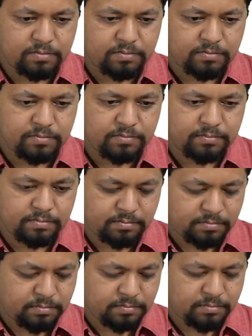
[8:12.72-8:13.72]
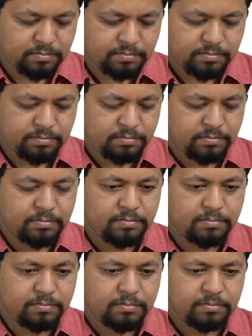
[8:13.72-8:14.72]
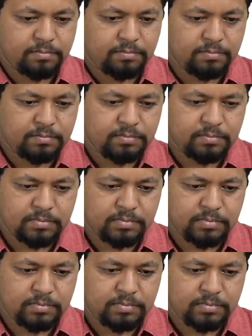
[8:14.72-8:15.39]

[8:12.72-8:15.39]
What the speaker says: Nothing is said.